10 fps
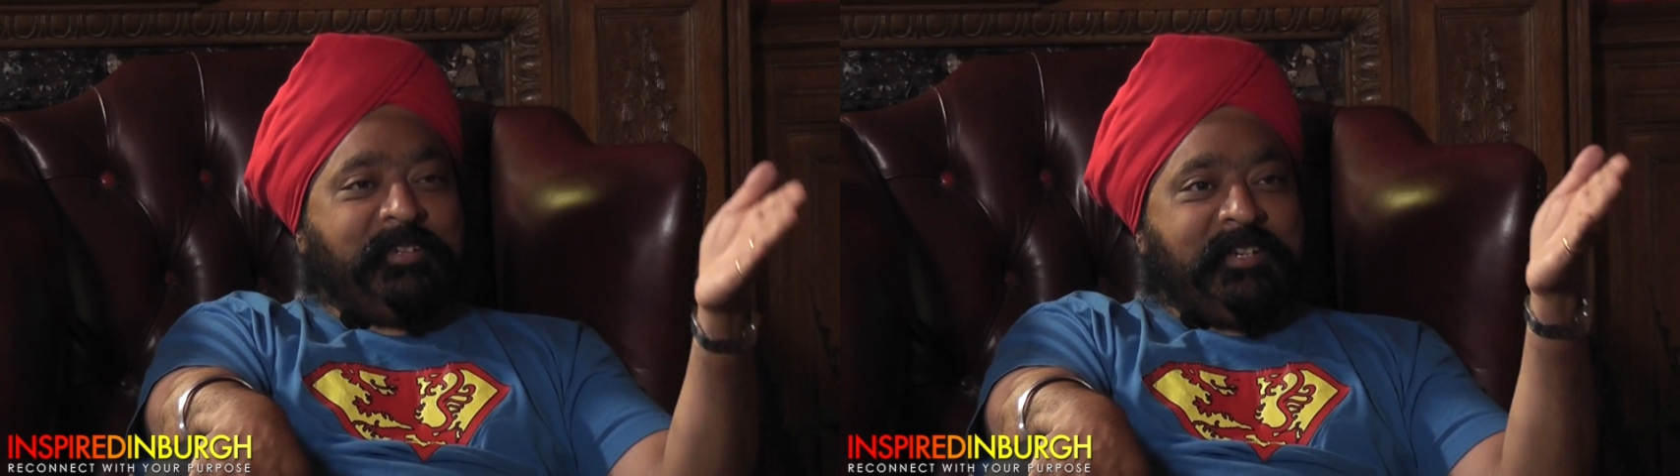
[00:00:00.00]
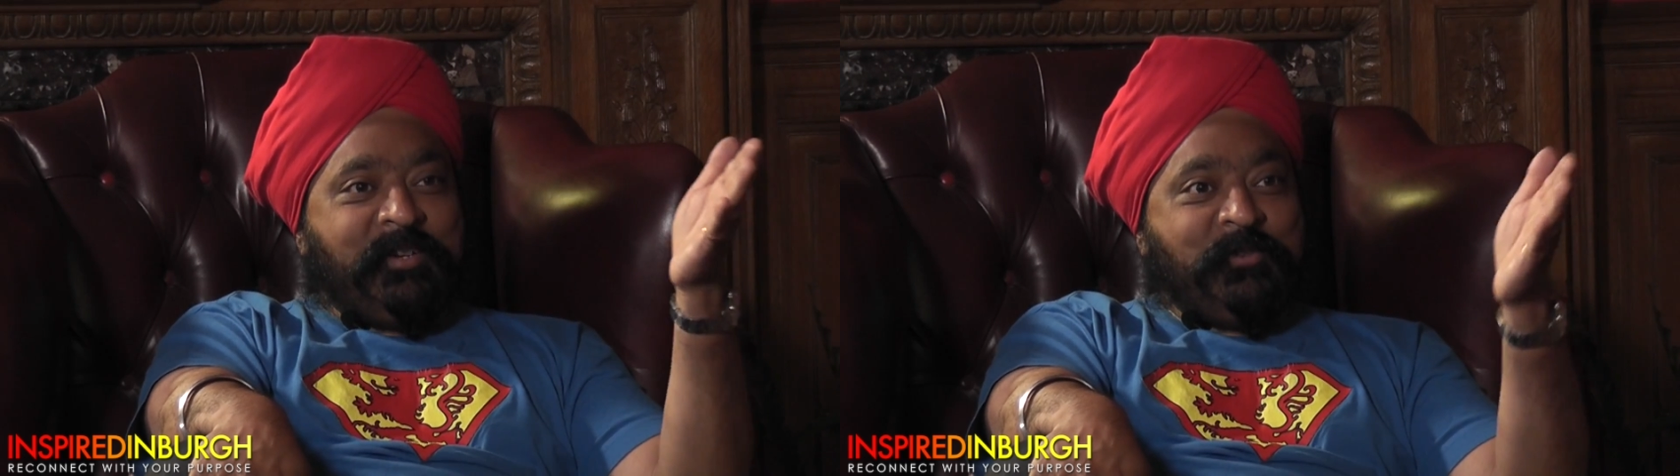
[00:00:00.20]

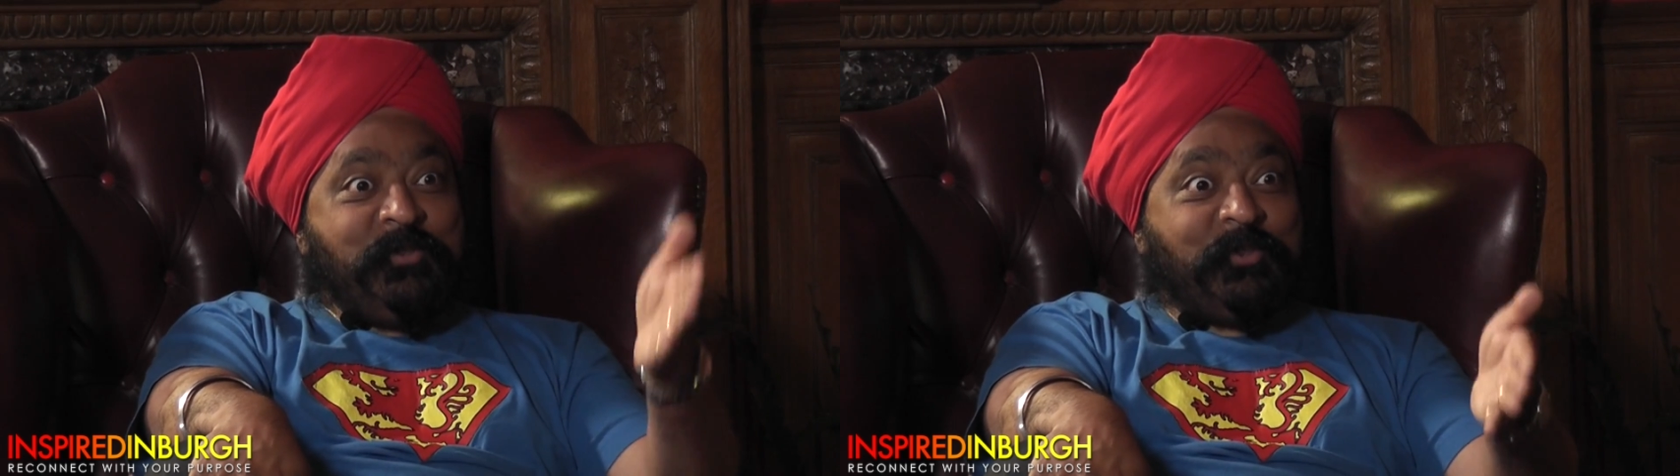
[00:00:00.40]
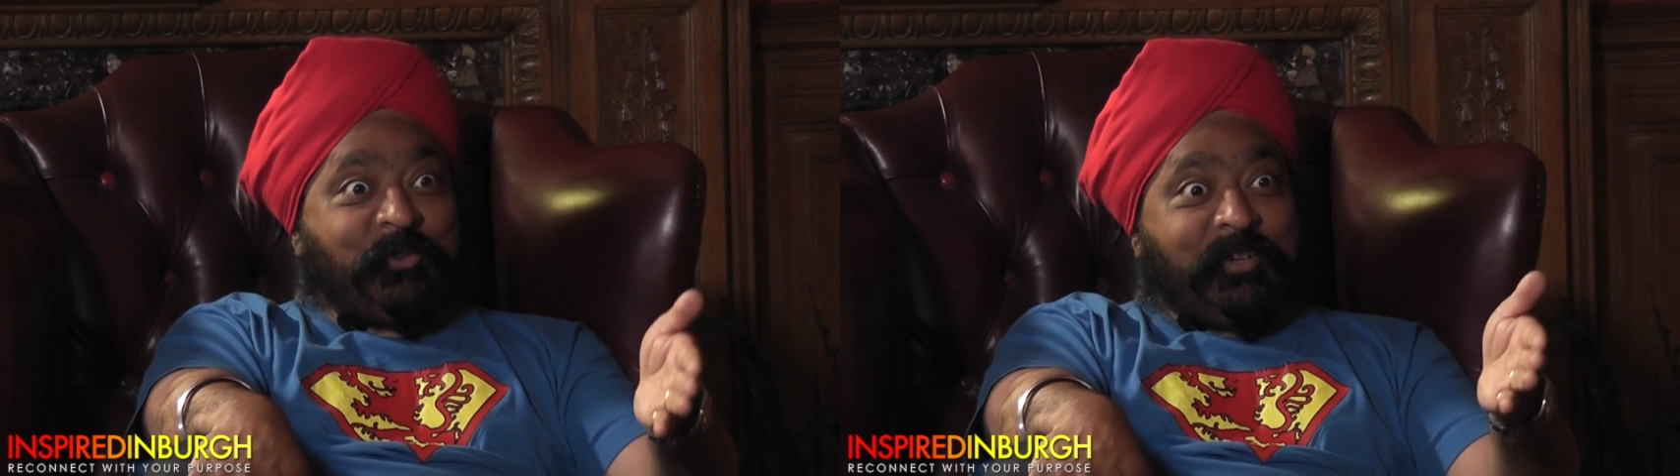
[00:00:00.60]
in the New
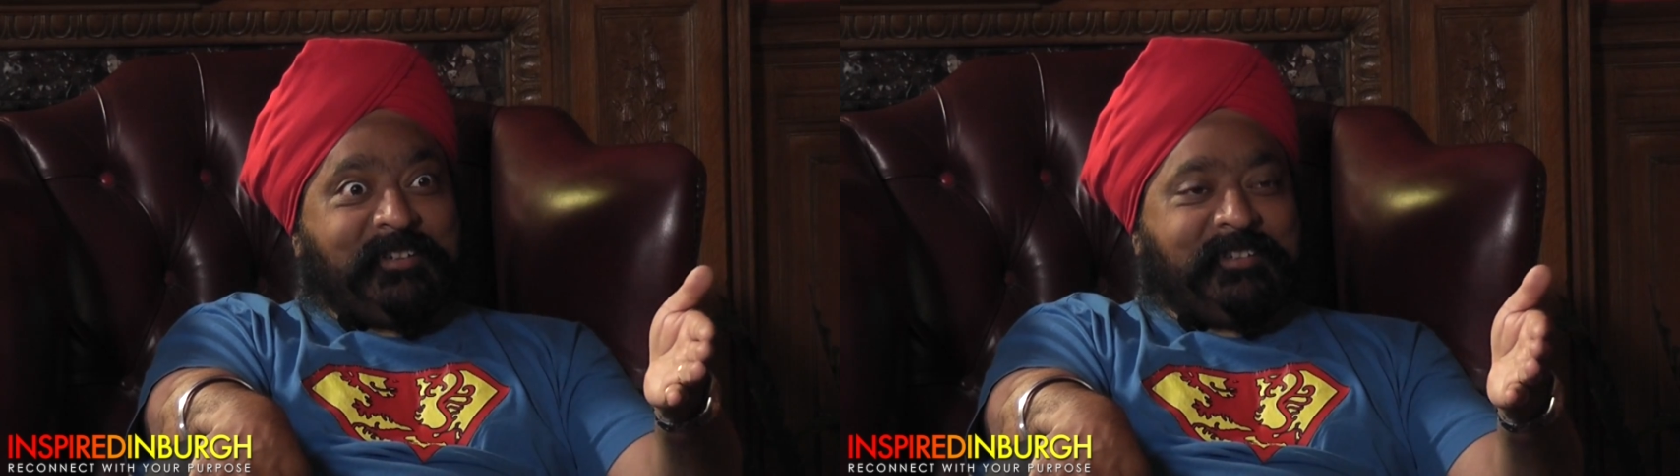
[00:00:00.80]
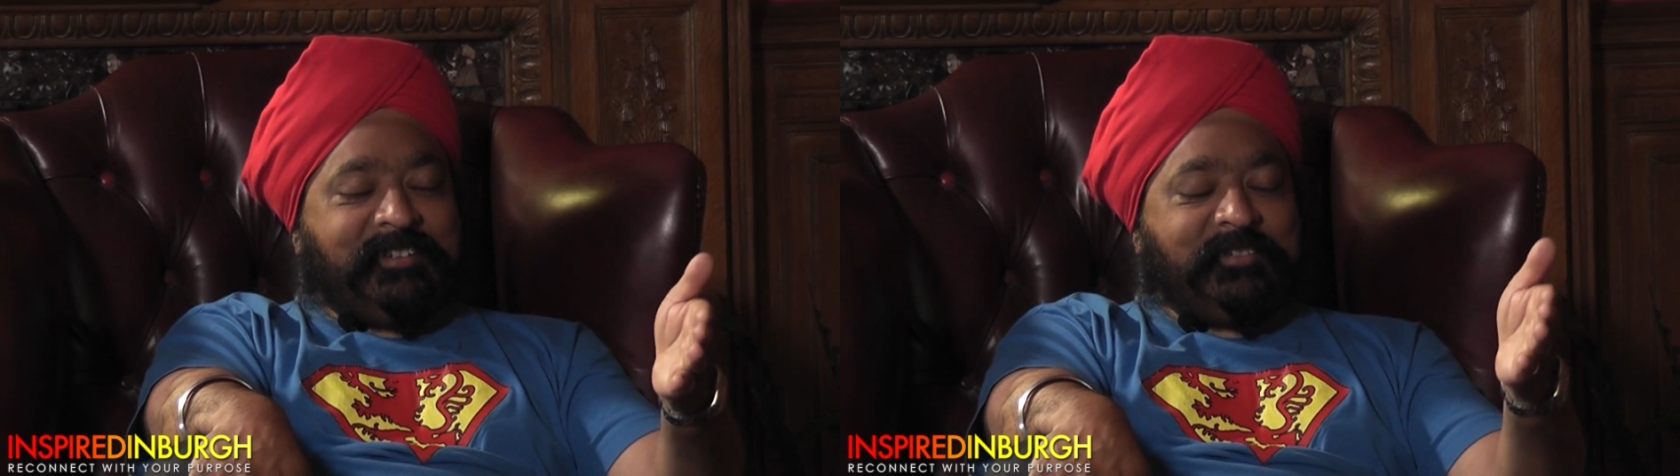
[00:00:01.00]
Year's
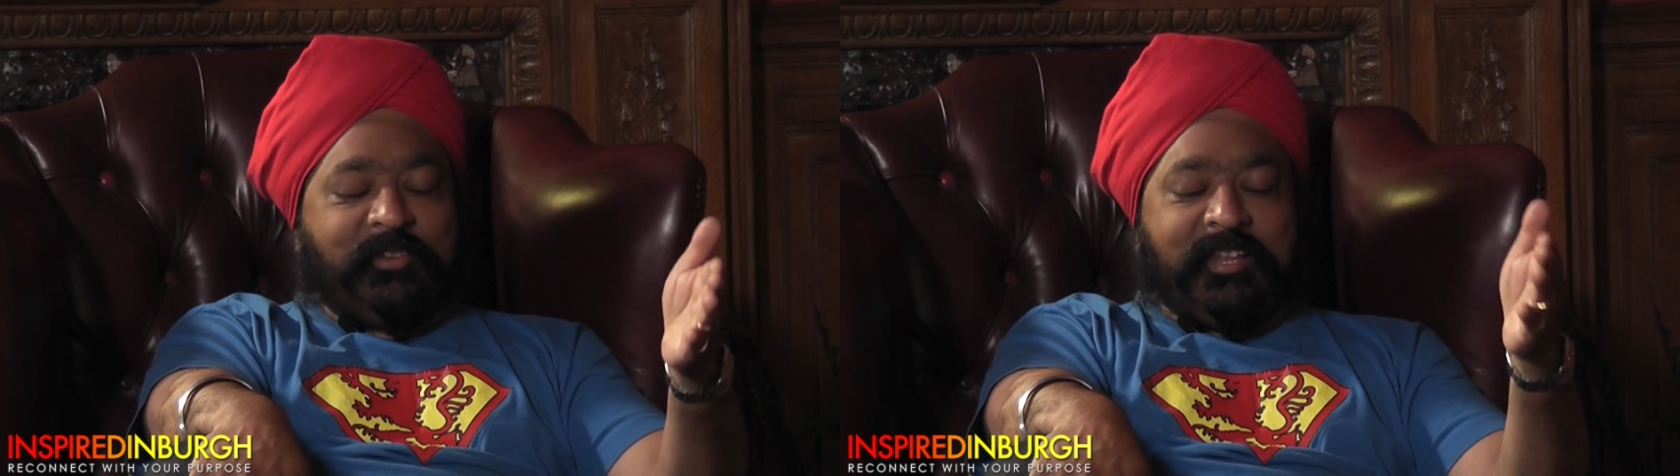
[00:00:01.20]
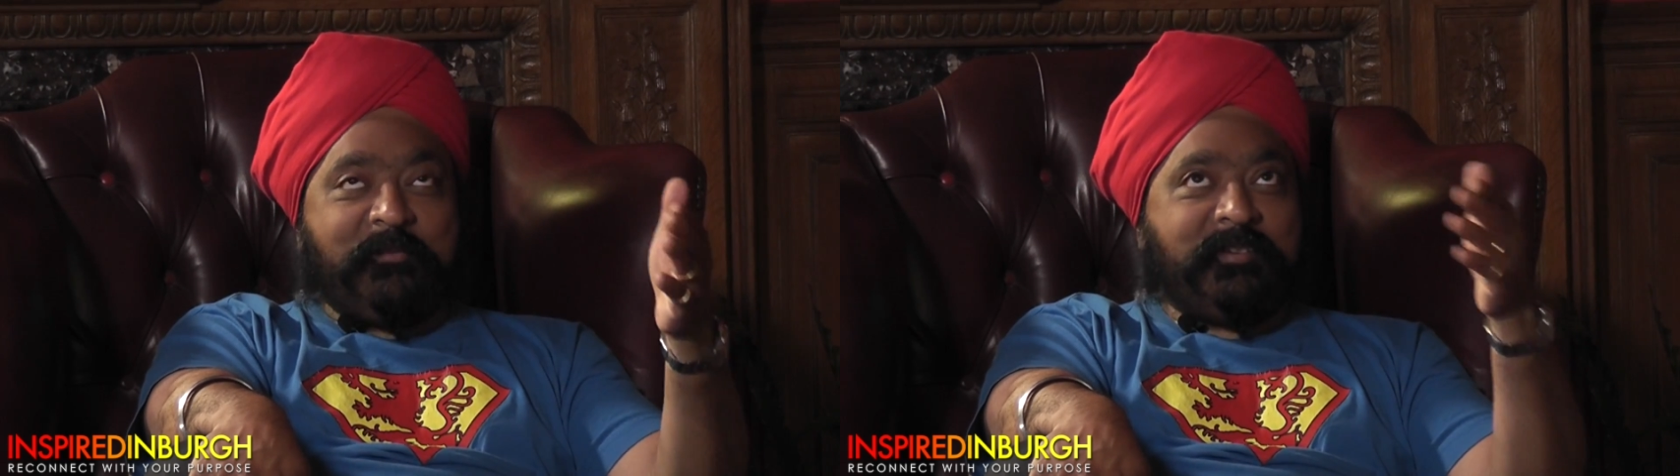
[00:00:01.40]
honours list, so
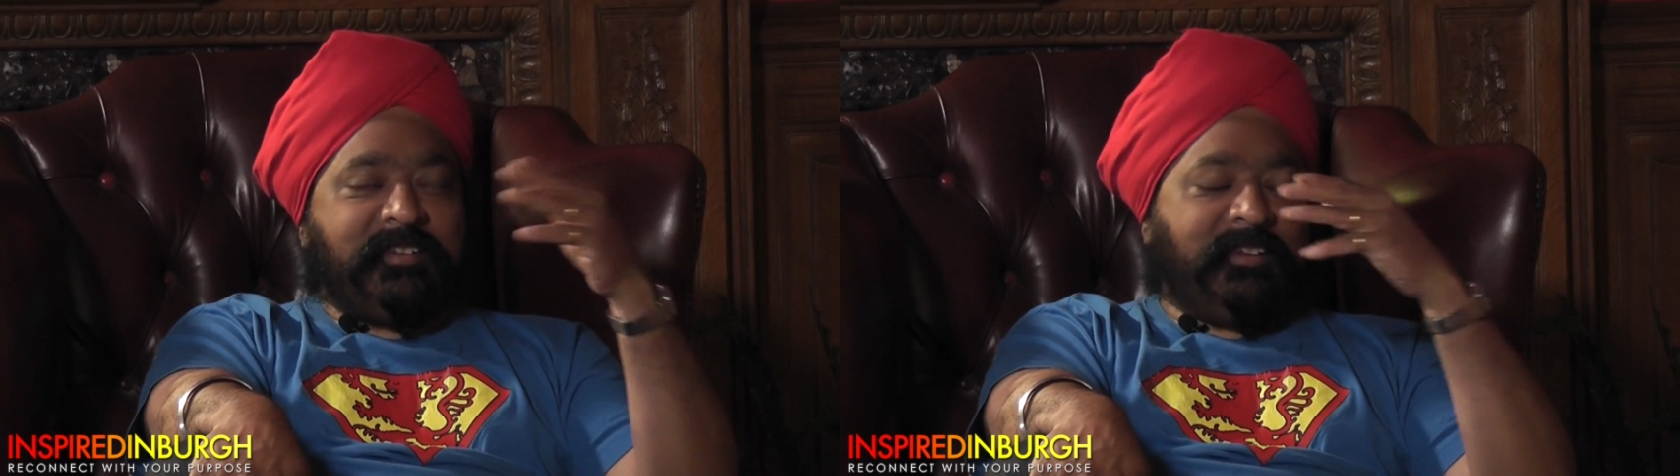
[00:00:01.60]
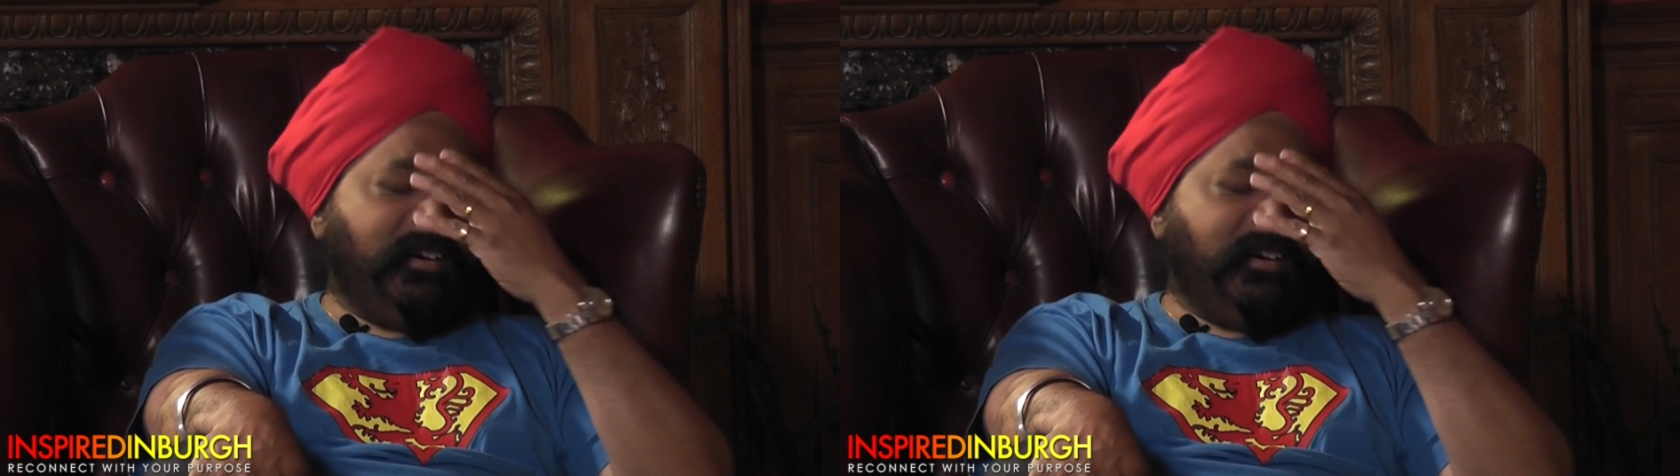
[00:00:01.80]
that was like the